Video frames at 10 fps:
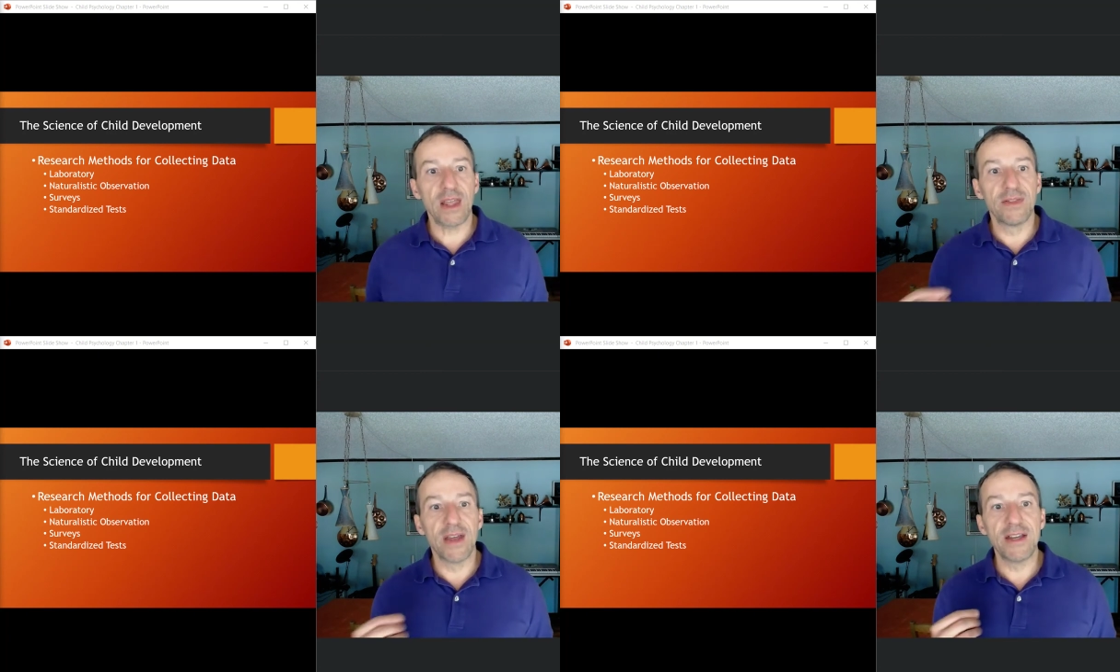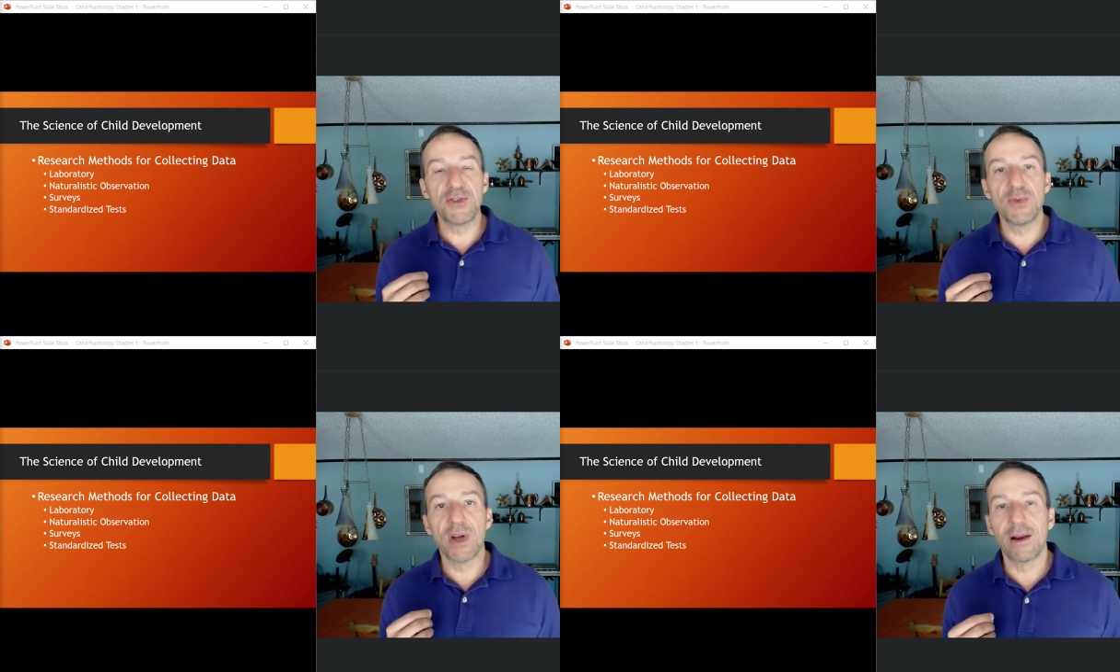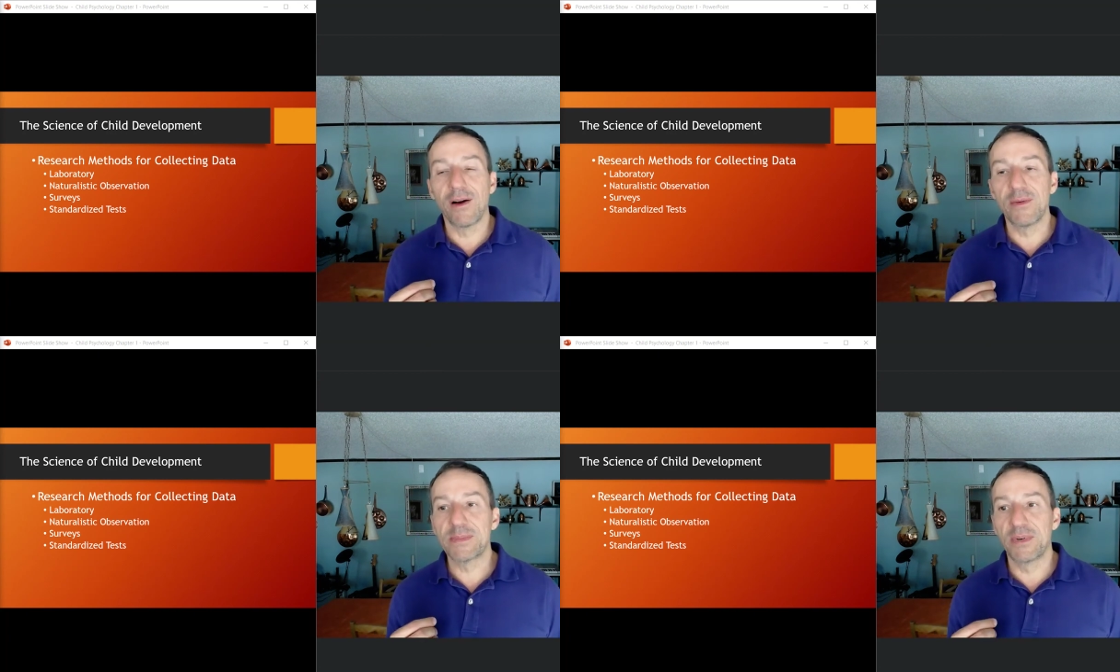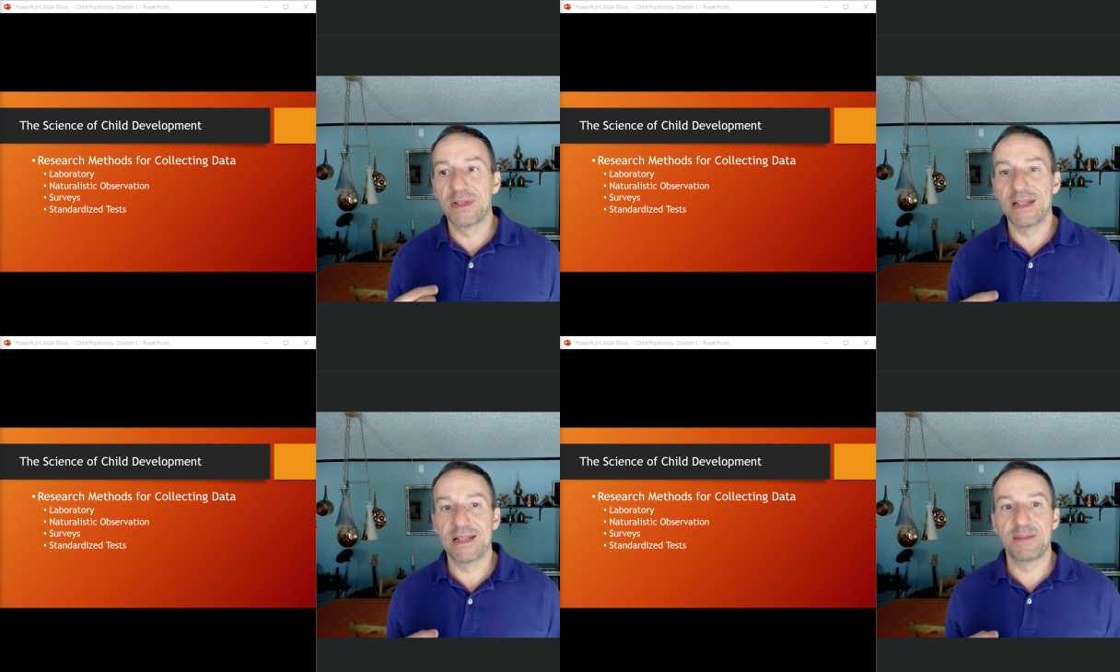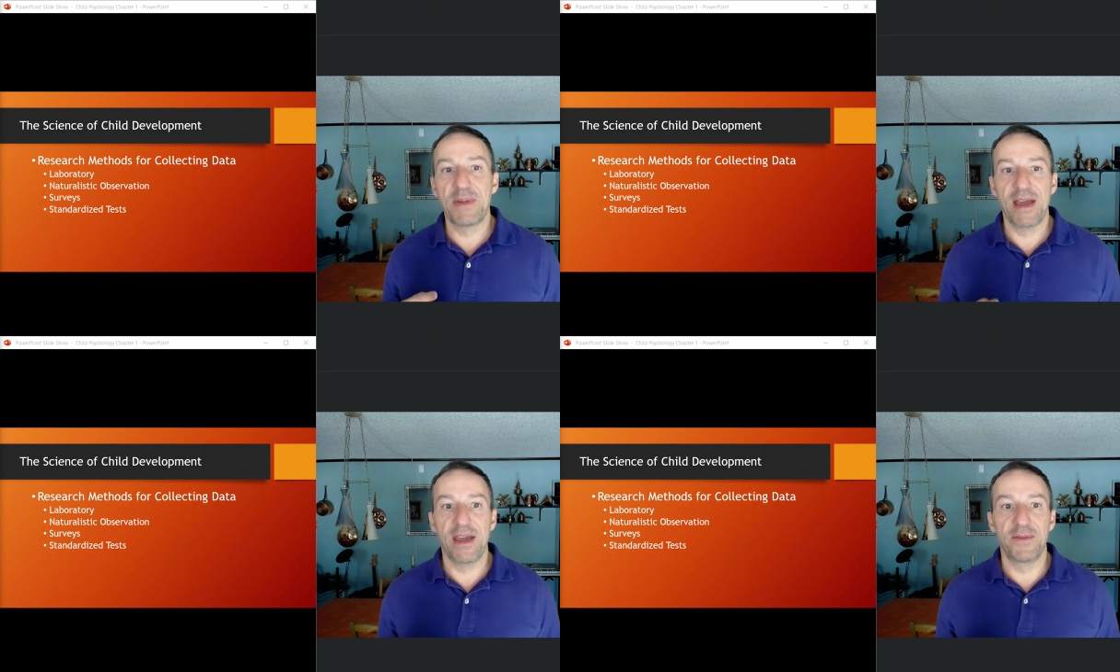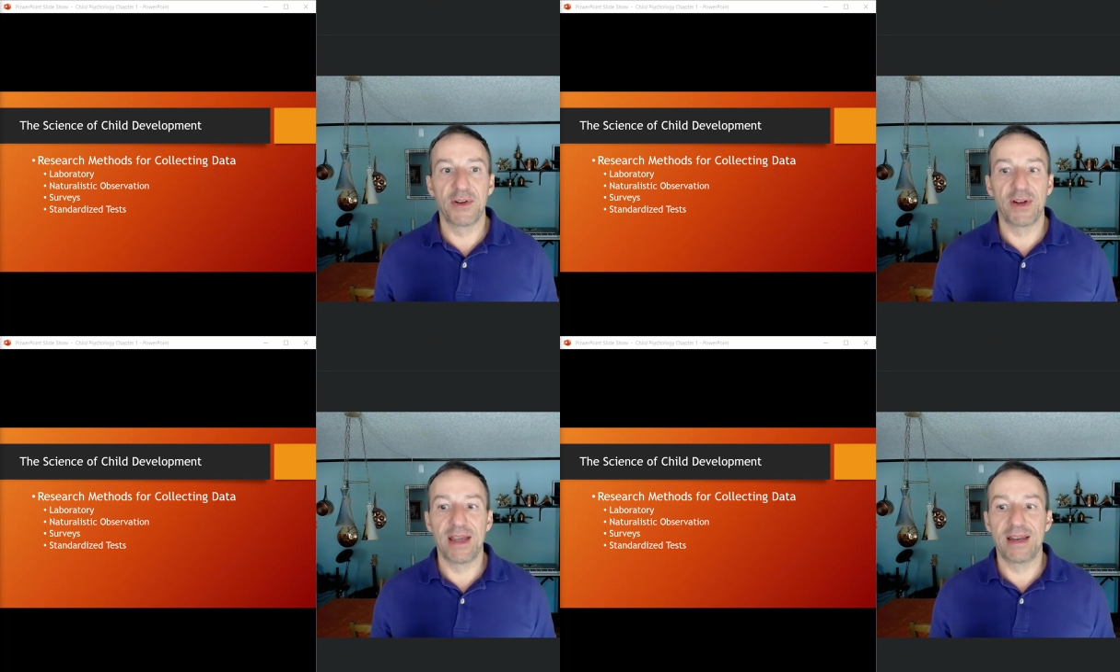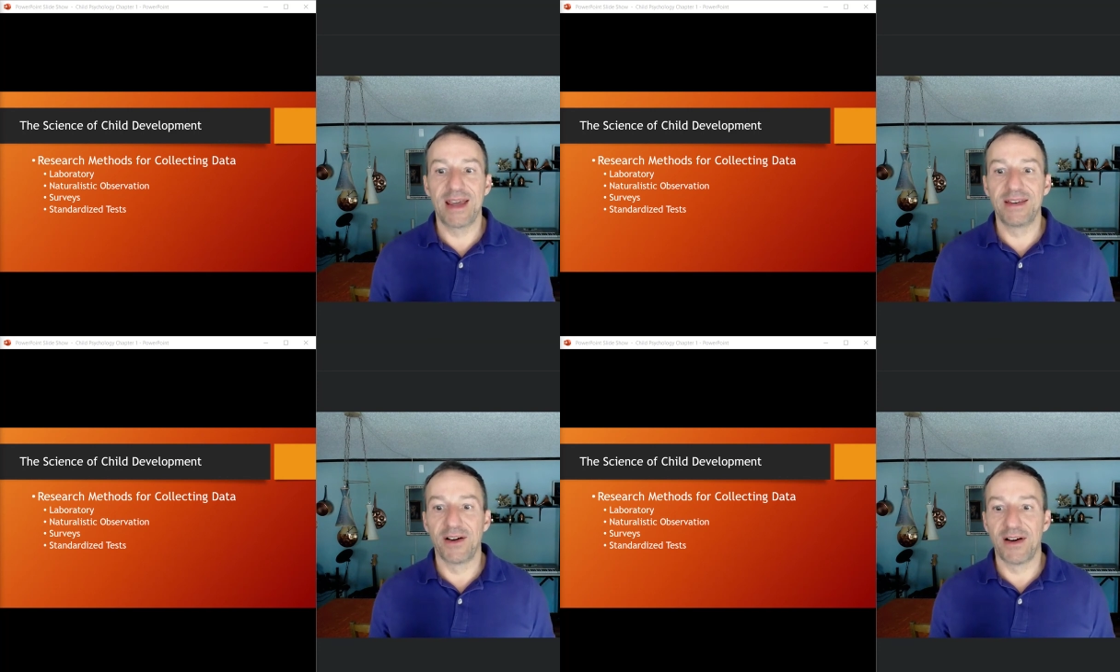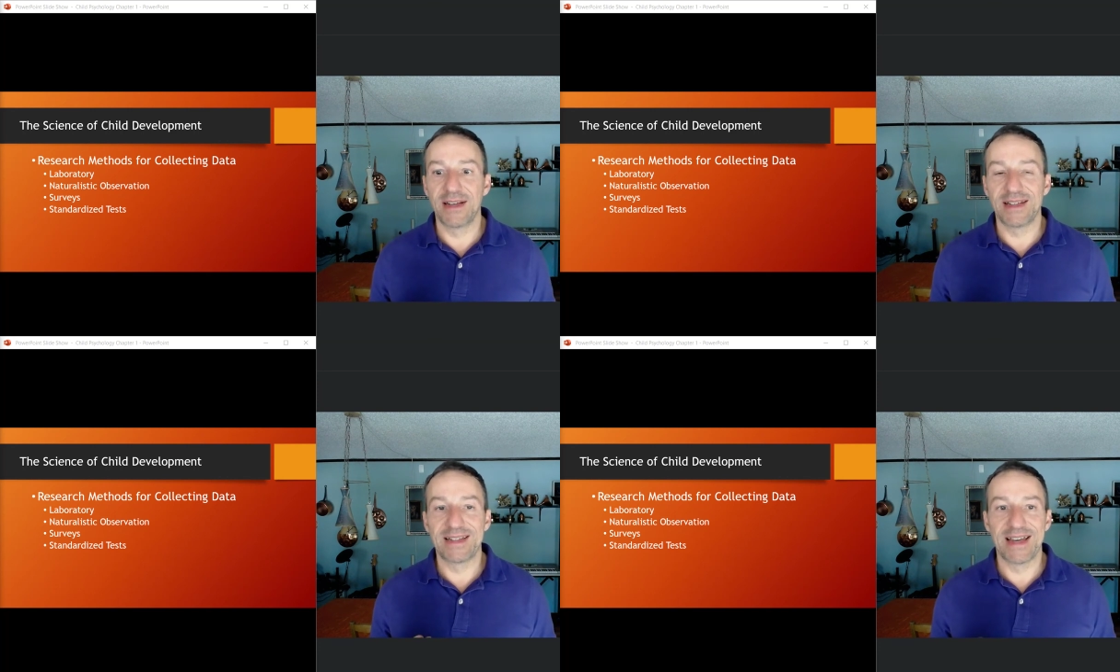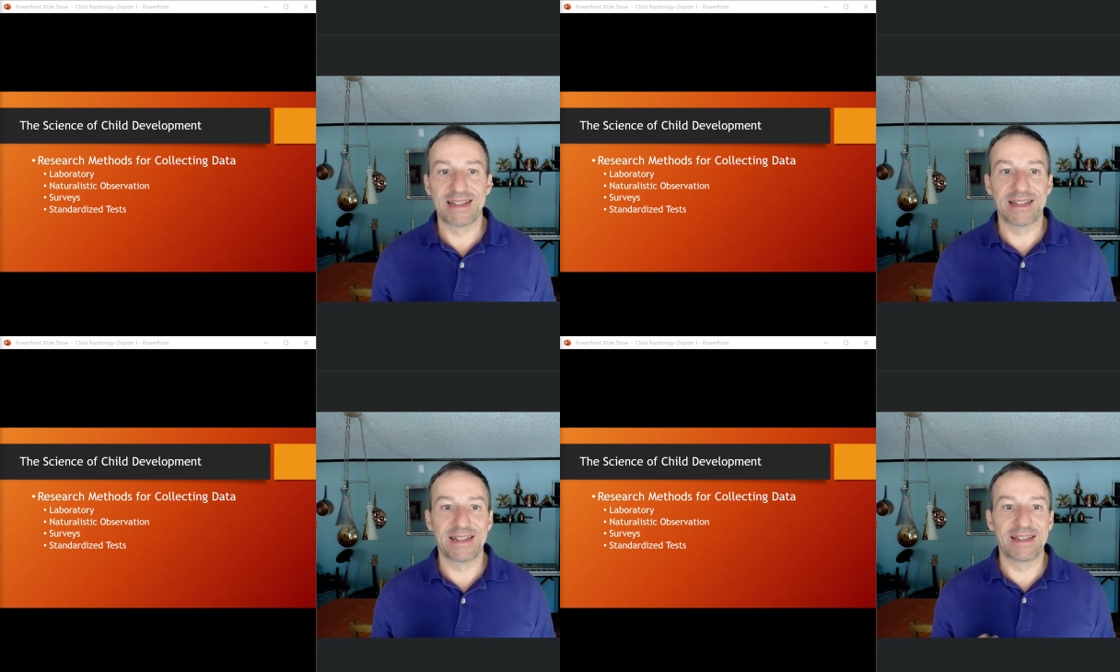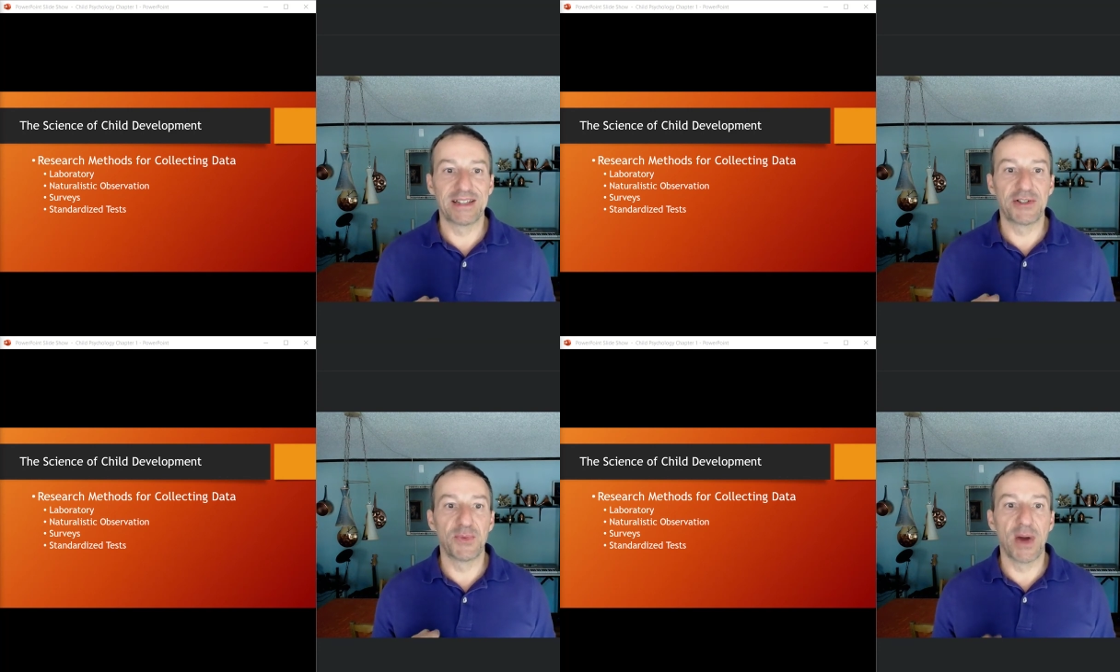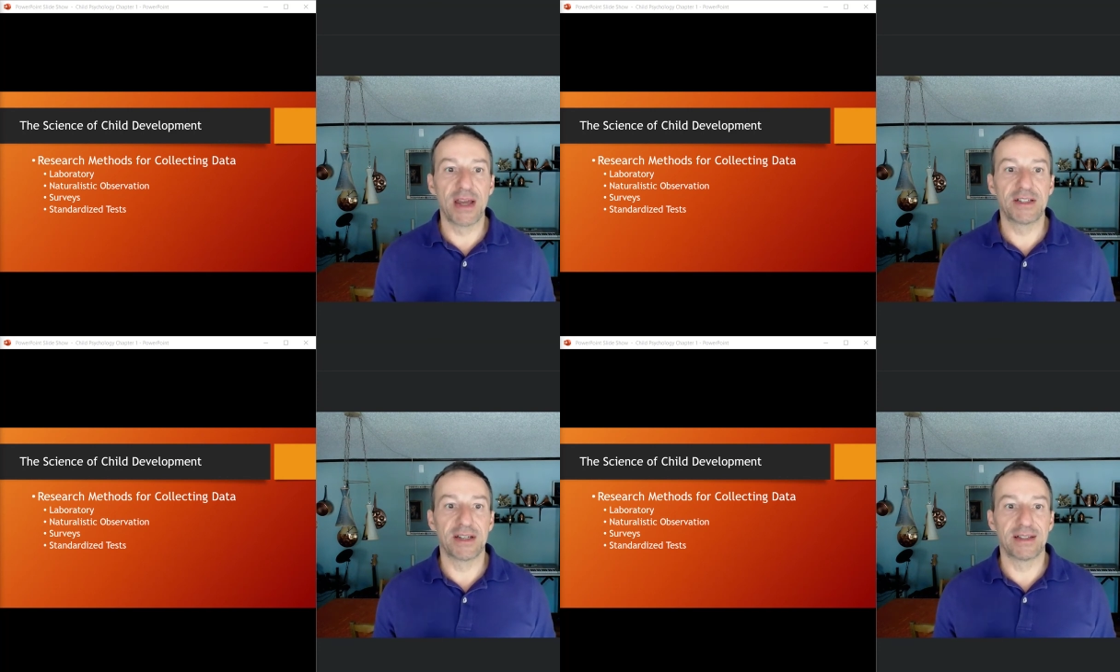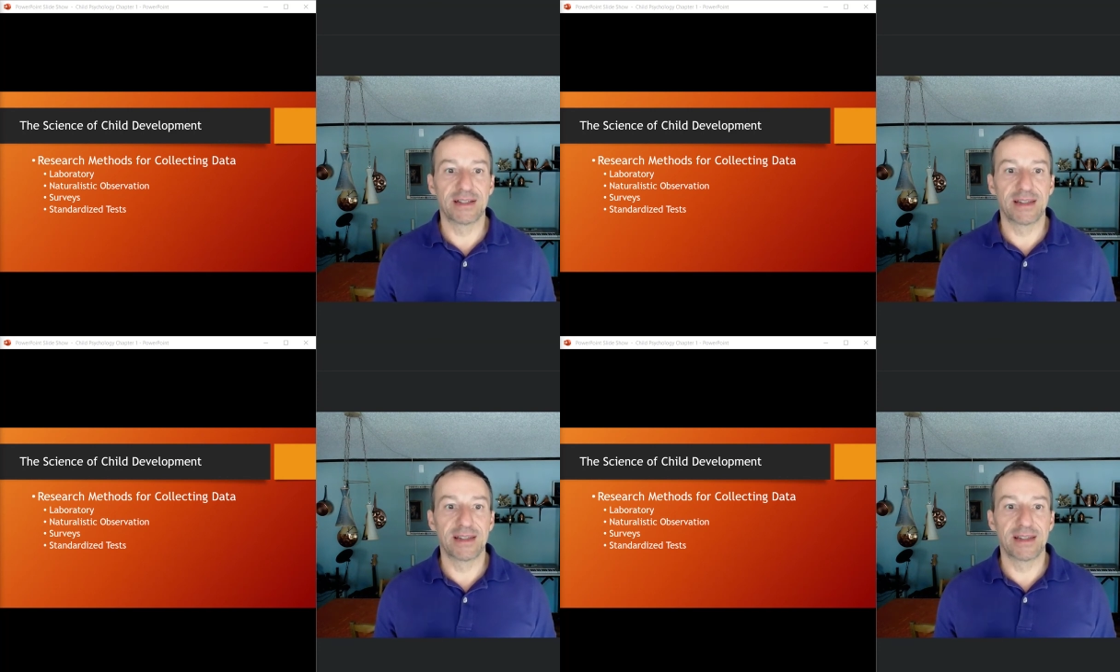They do not always predict behavior in a non-test situation.